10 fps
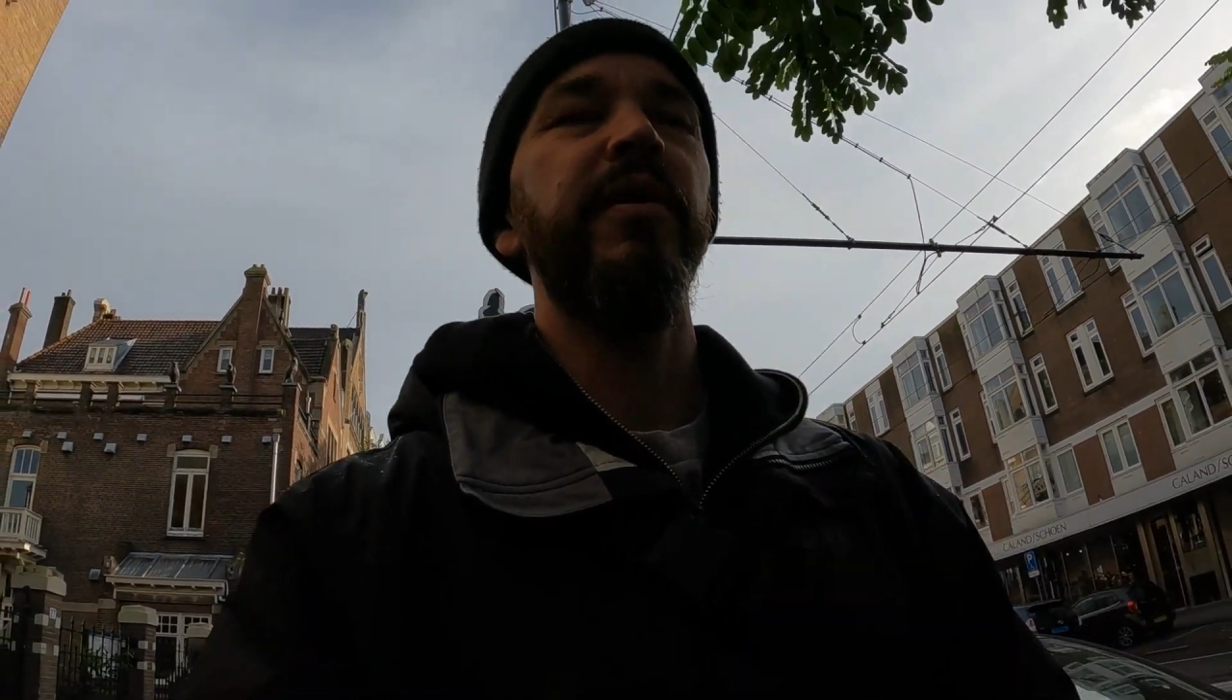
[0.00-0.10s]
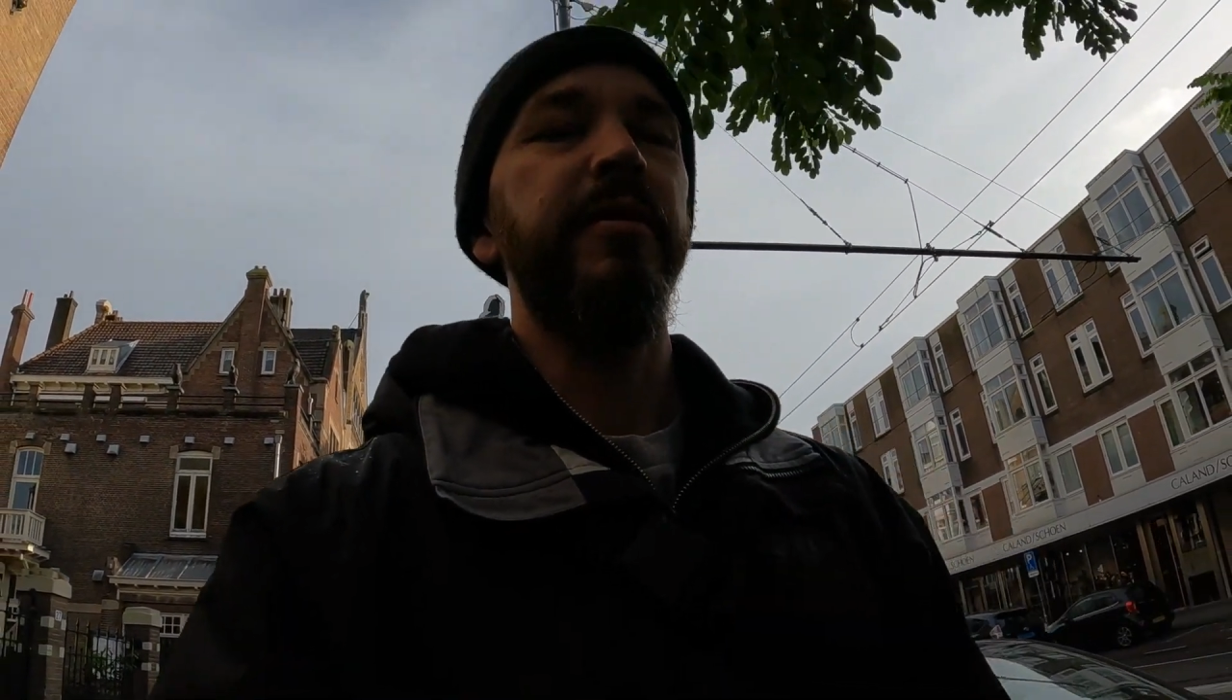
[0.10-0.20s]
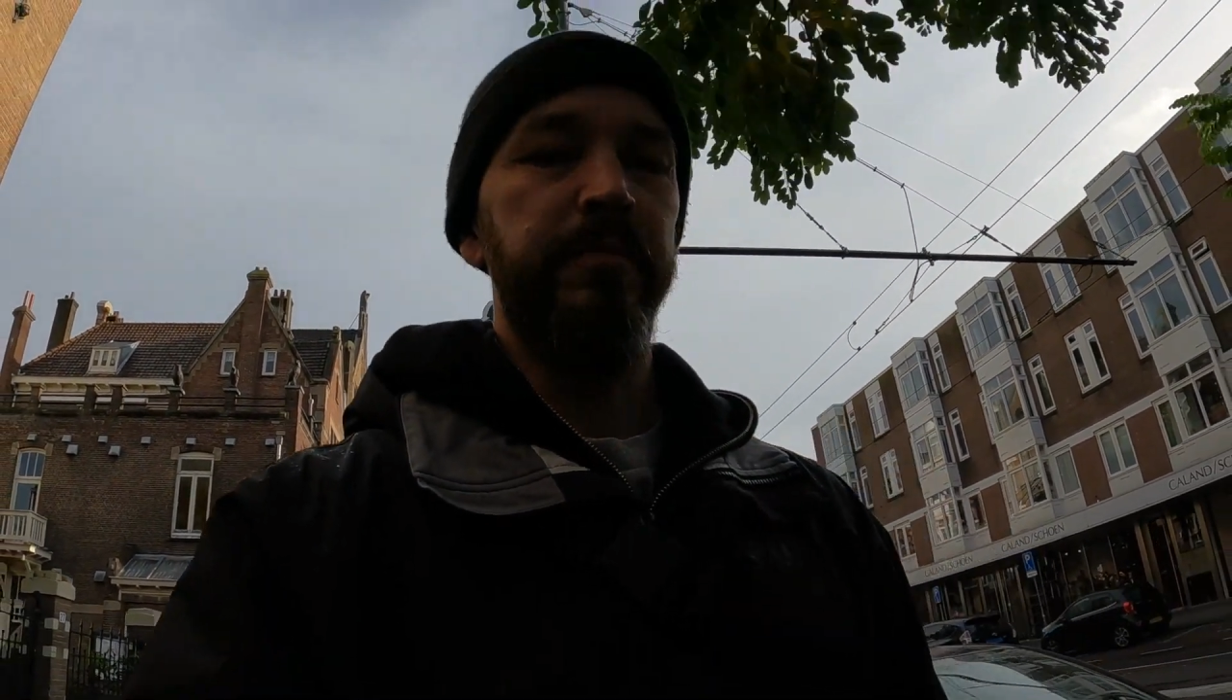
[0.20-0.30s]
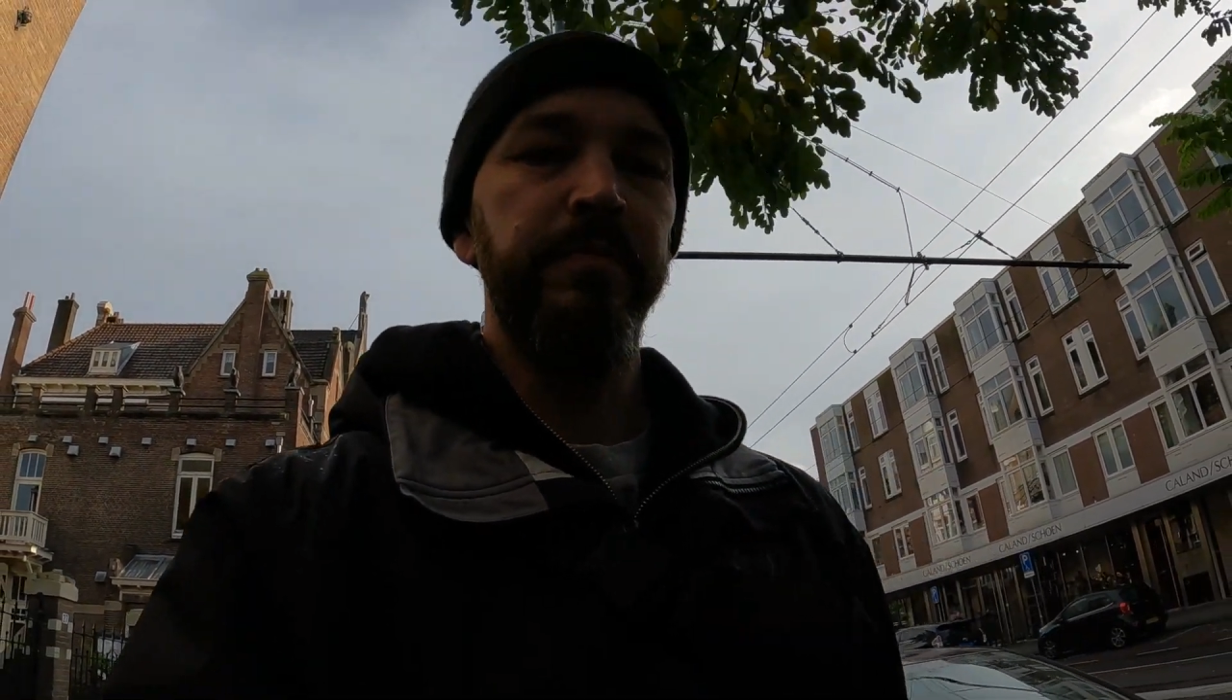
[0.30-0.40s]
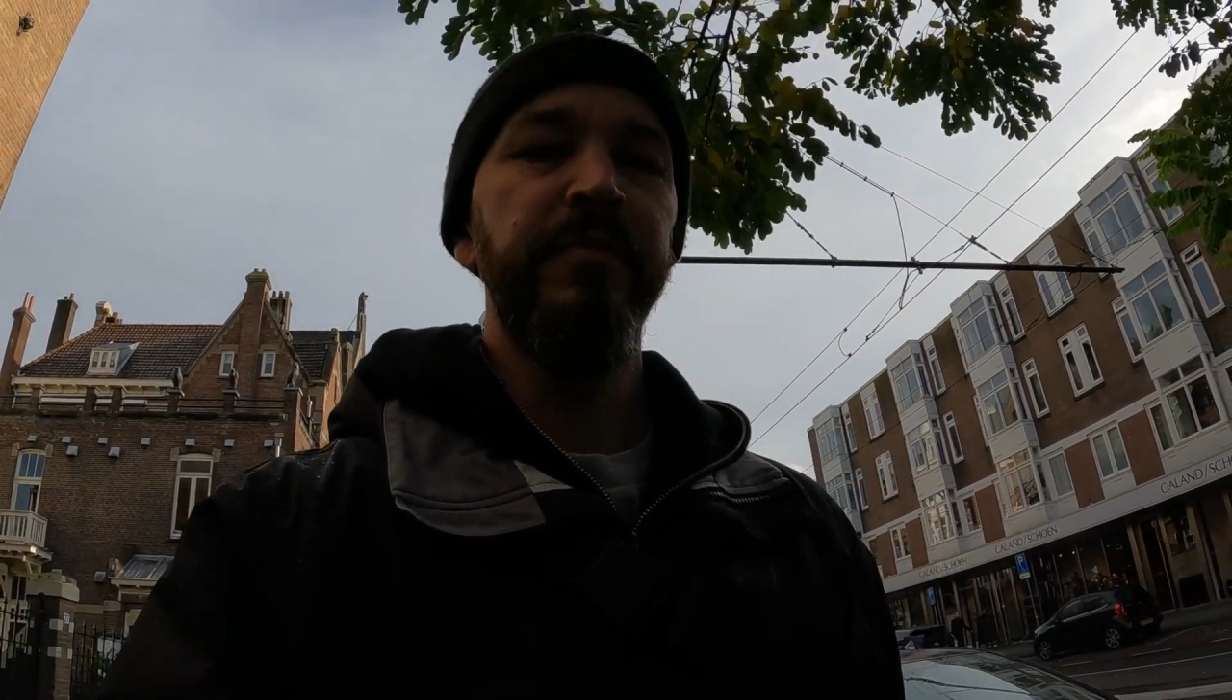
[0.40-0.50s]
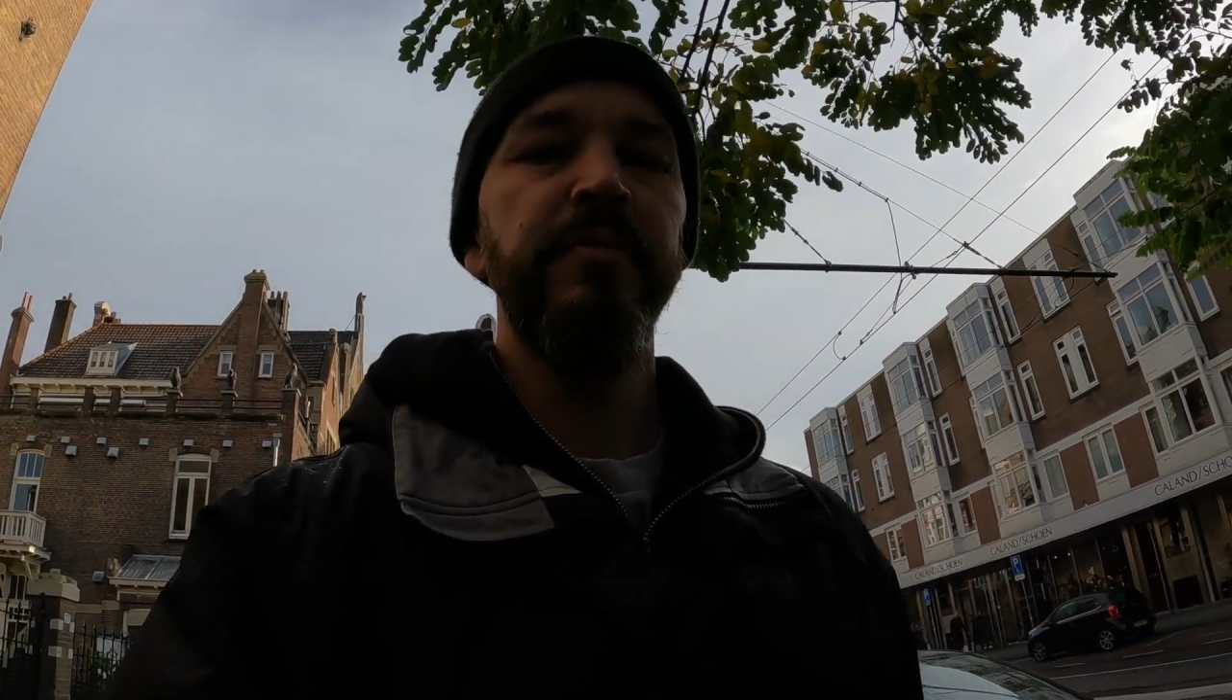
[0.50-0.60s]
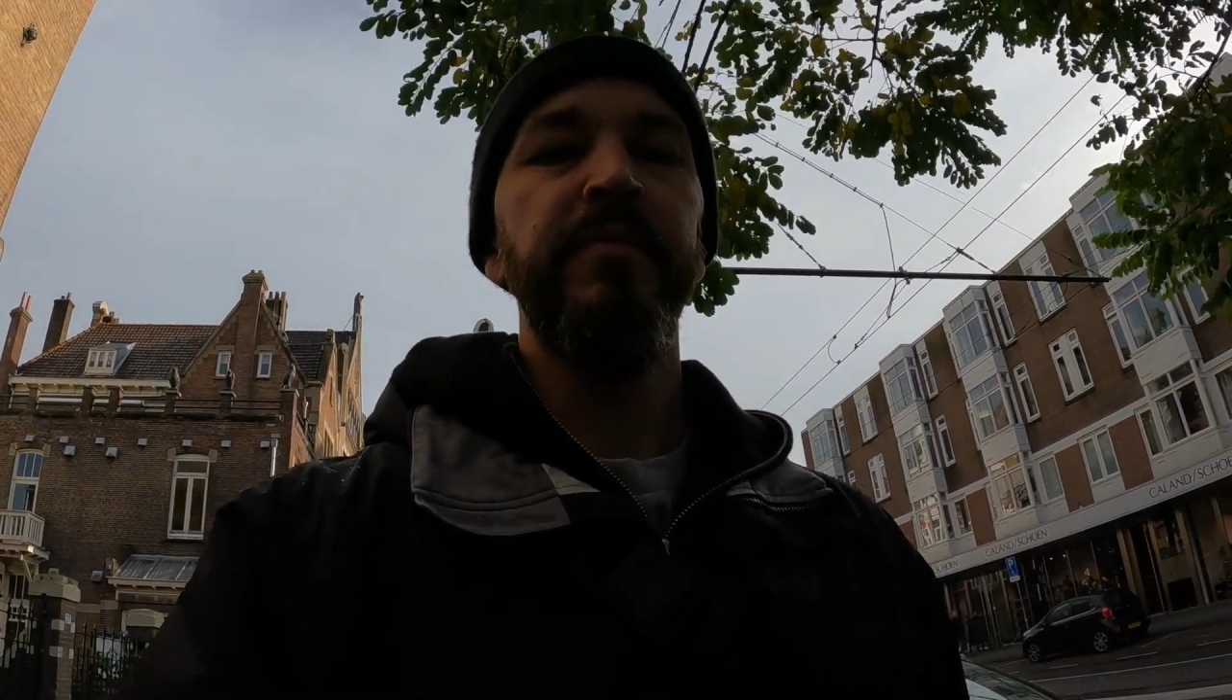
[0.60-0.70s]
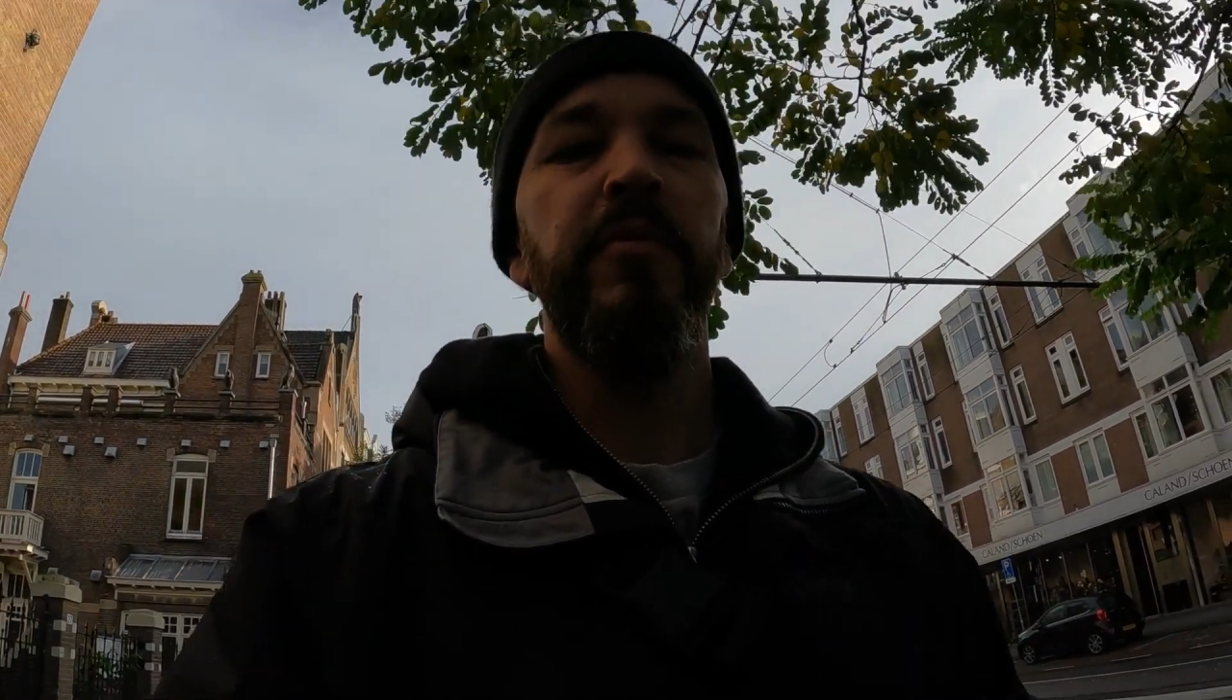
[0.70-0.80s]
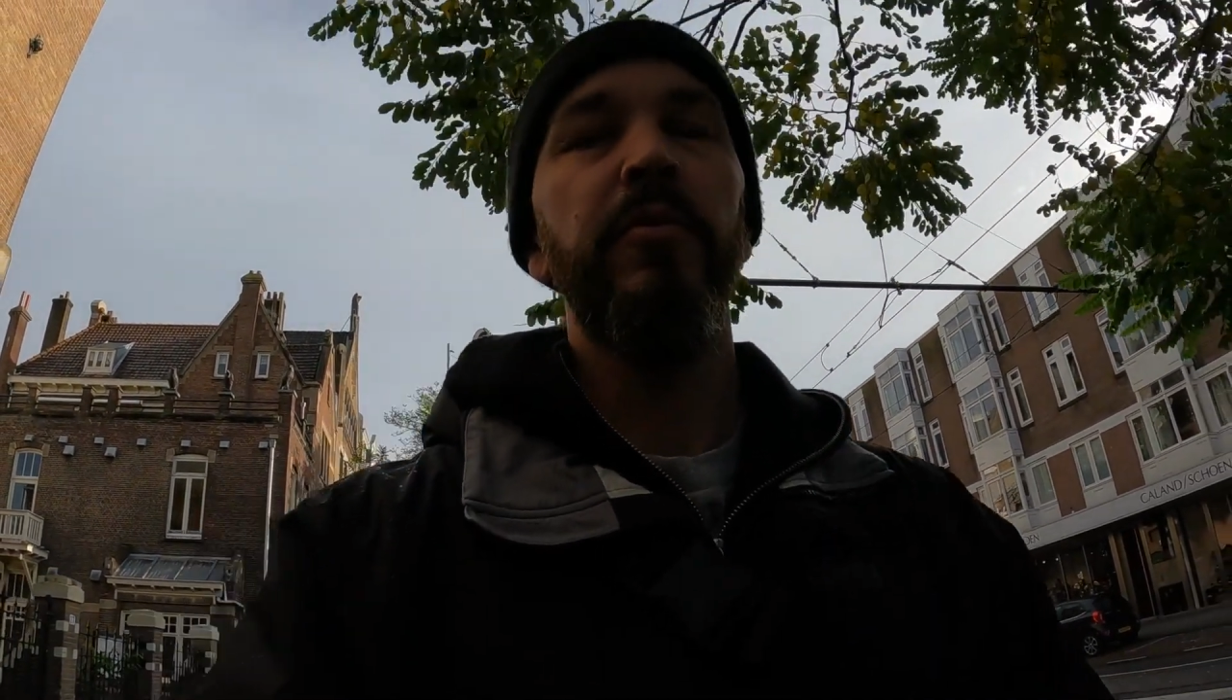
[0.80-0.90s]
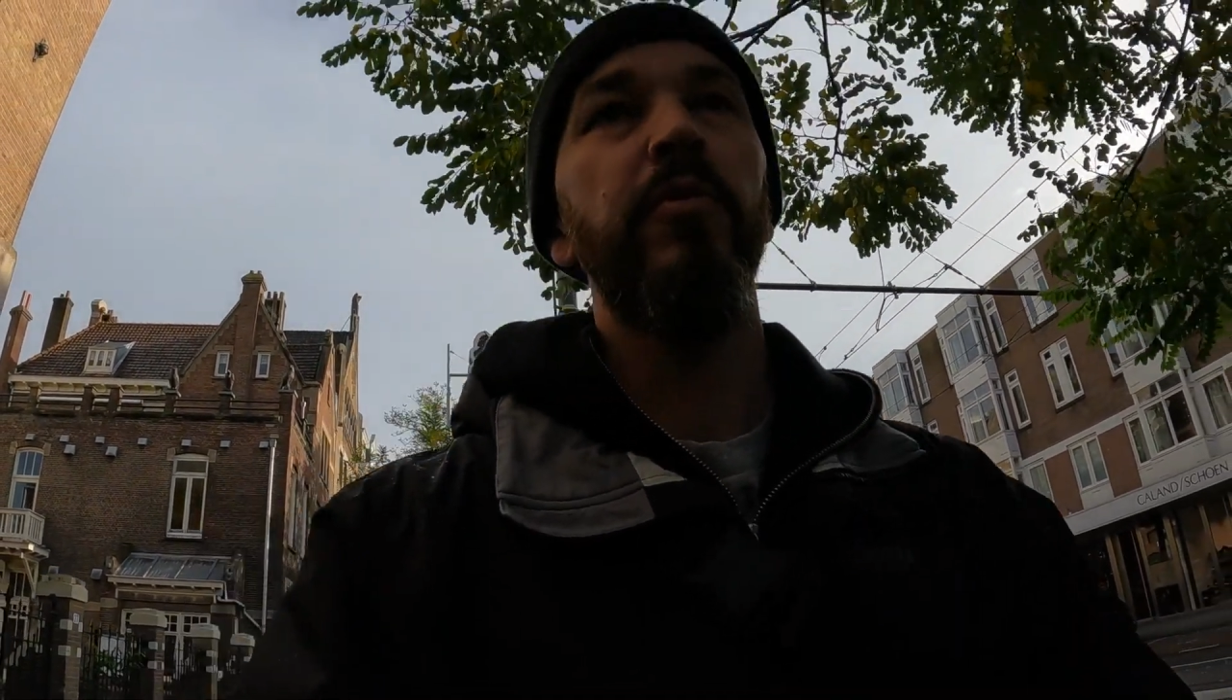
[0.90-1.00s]
But
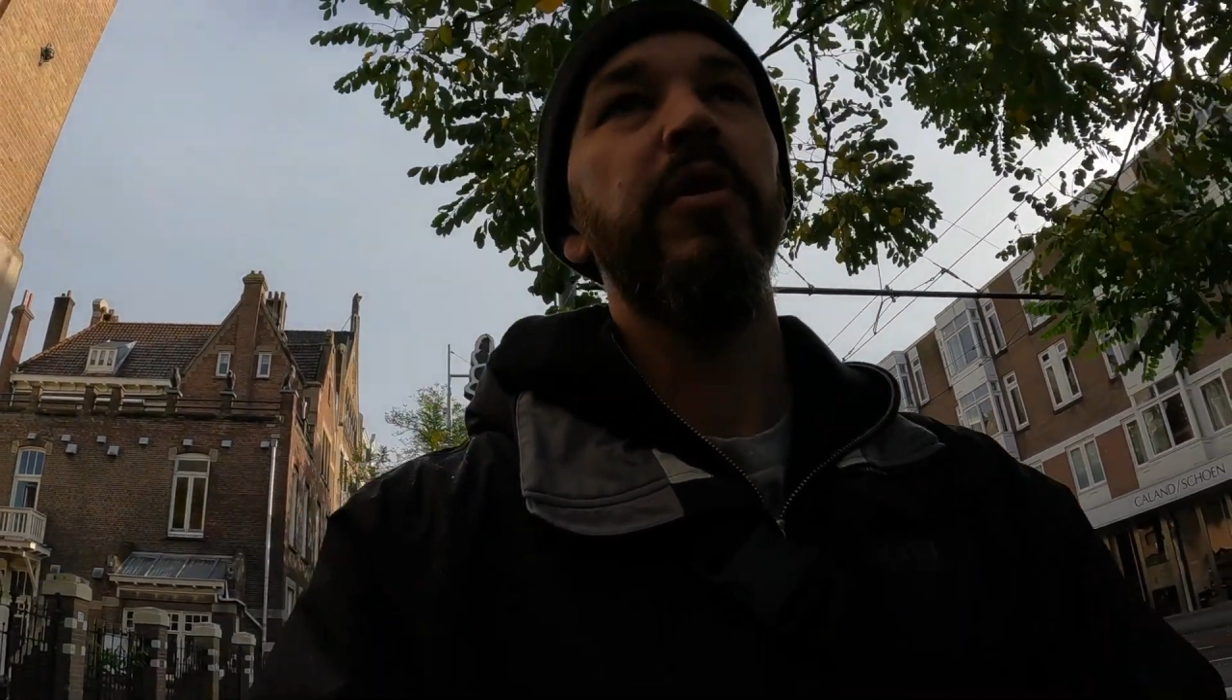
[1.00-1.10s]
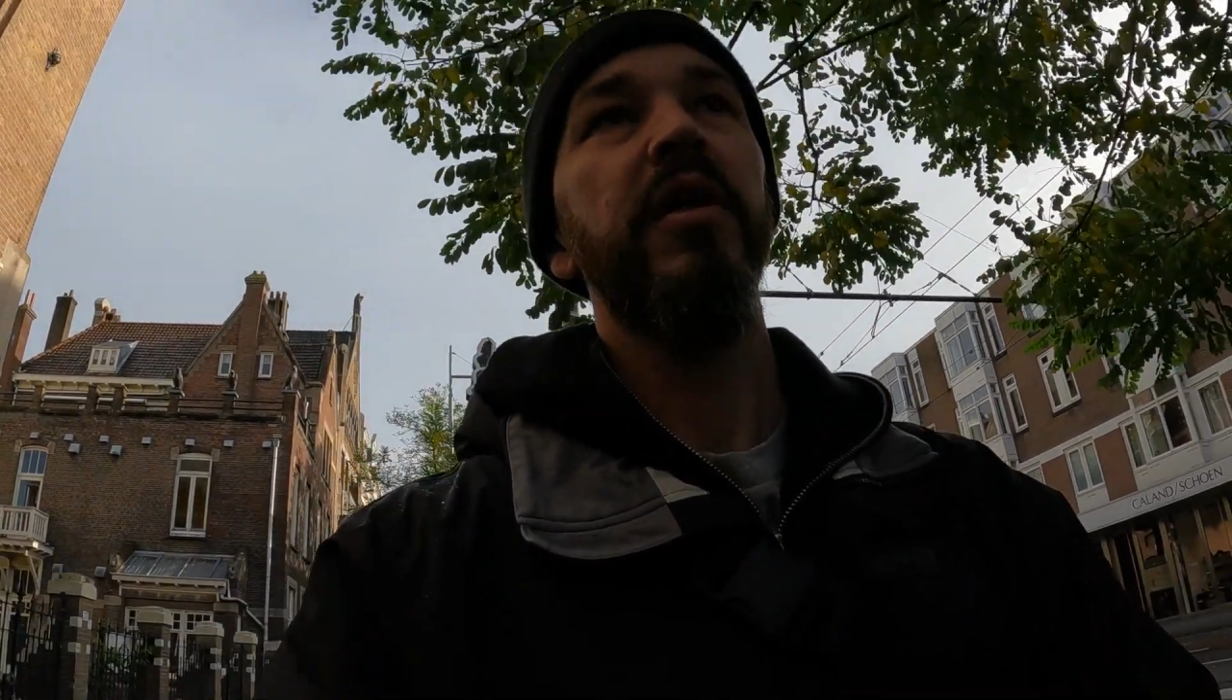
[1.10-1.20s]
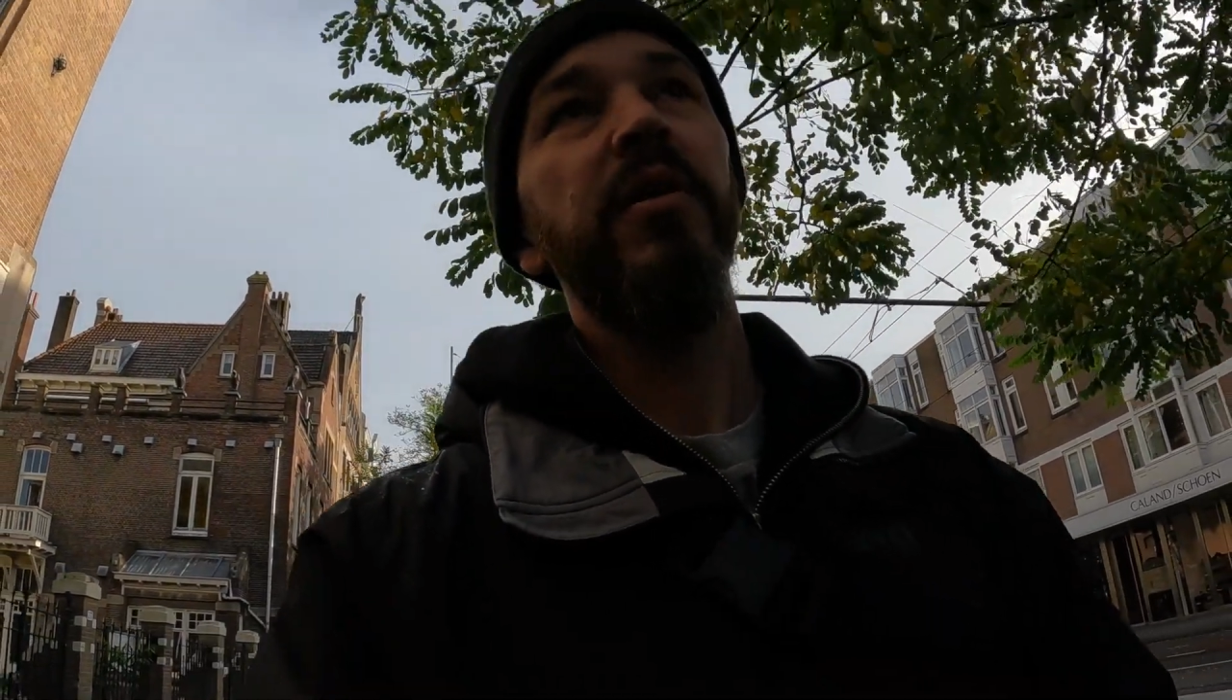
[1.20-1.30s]
we're going